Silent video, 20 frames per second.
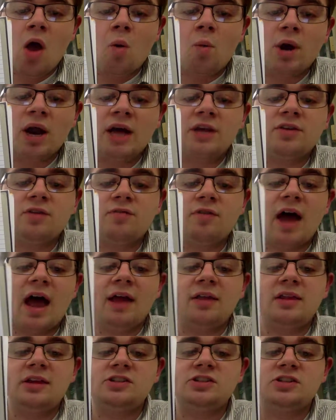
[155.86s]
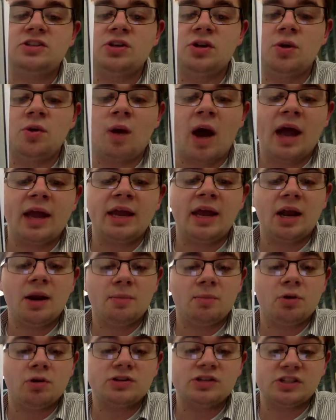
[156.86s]
When I divide these two, I get
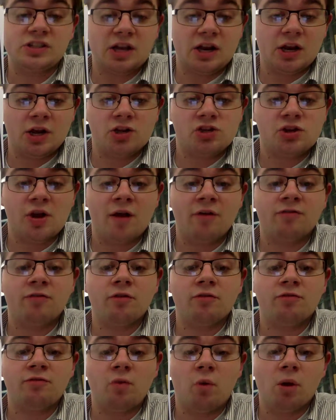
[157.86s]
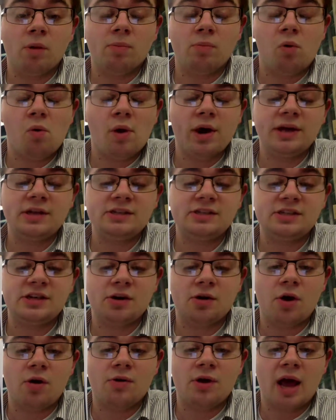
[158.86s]
a percentage of
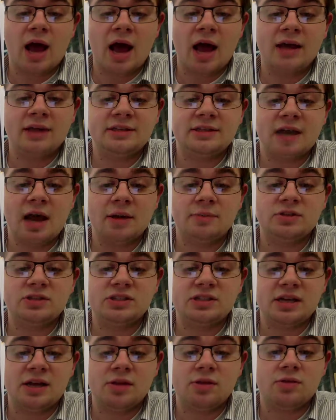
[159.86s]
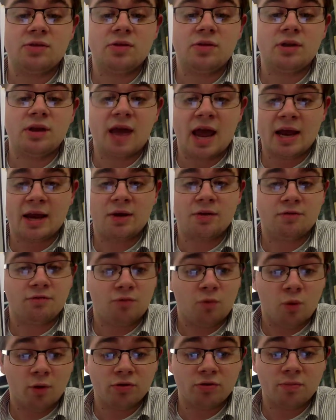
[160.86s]
4.09 times 10th to the
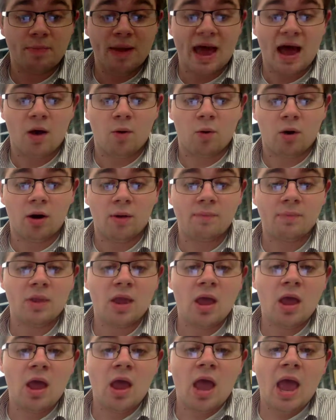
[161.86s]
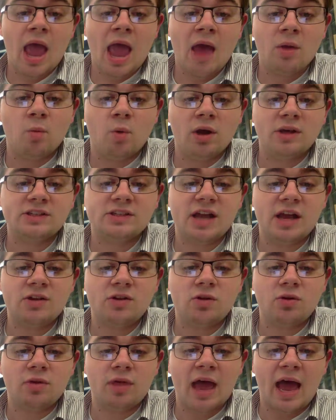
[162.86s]
-4th power. And once I
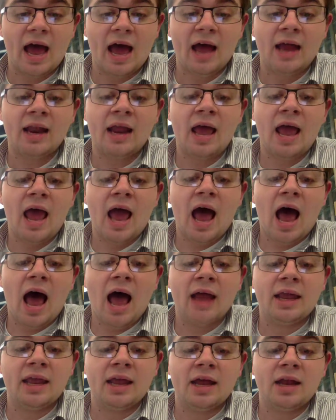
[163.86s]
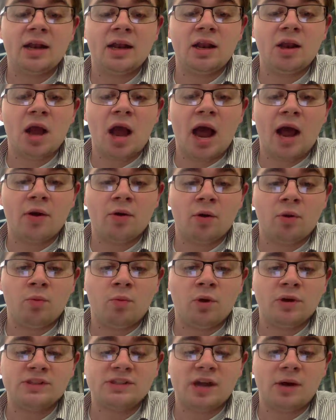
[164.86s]
do that,
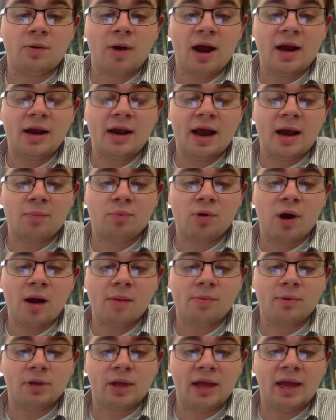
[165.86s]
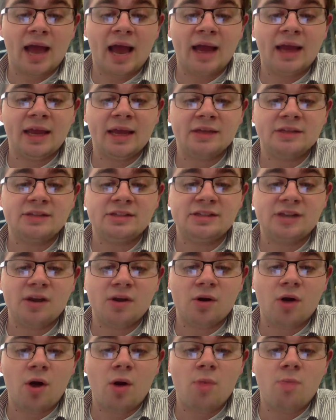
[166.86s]
once I write it out properly, I get
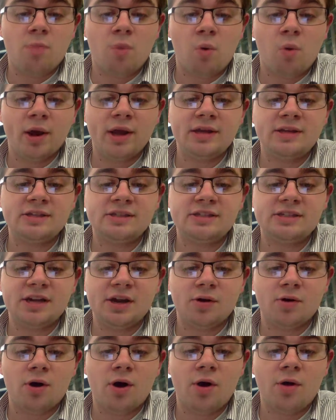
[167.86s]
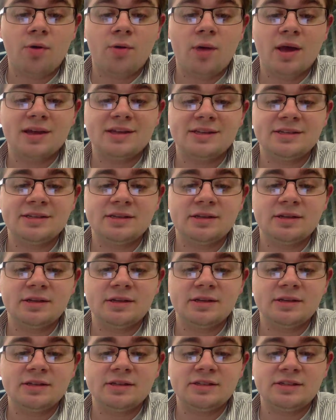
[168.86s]

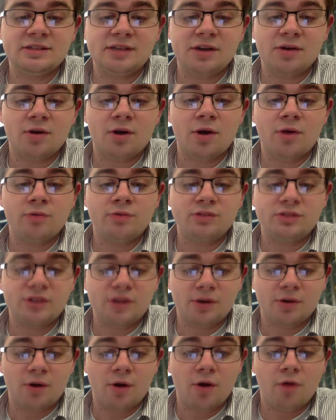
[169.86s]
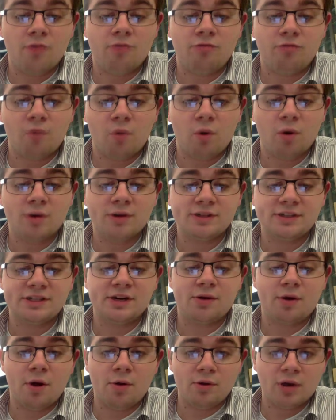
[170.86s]

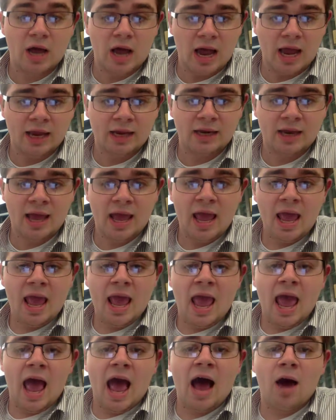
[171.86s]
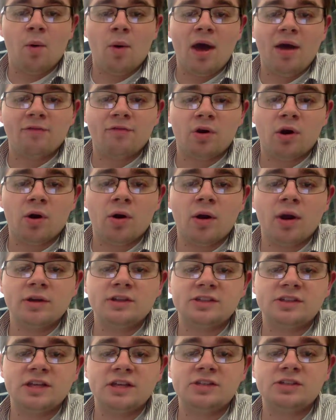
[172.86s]
0.000409. However,
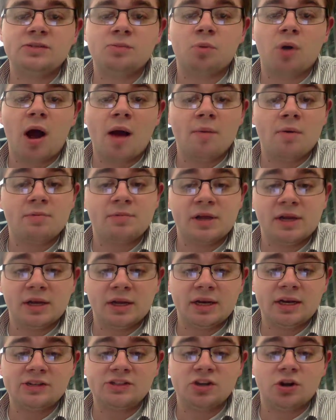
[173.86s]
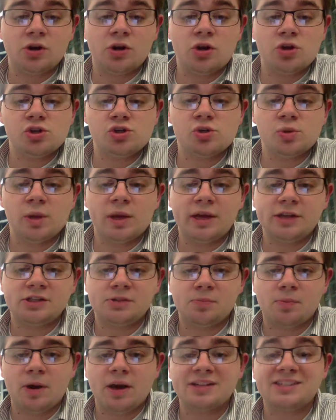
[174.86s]
since probabilities are usually
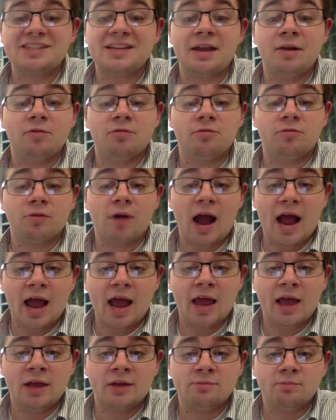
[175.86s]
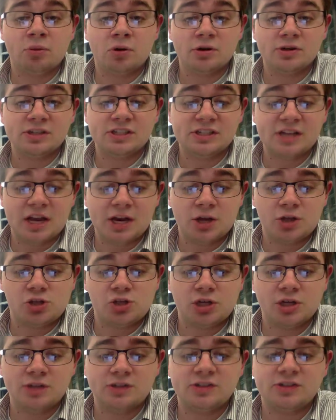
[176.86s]
expressed in
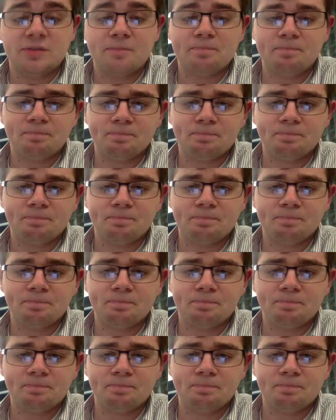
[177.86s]
percentages,